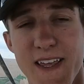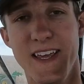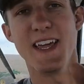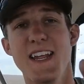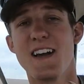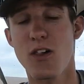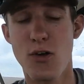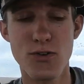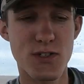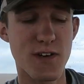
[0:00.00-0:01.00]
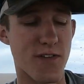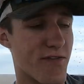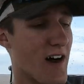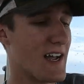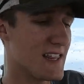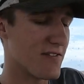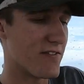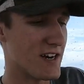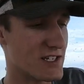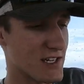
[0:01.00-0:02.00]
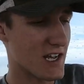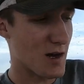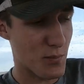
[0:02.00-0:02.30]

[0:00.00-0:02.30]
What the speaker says: Getting closer to finally finishing up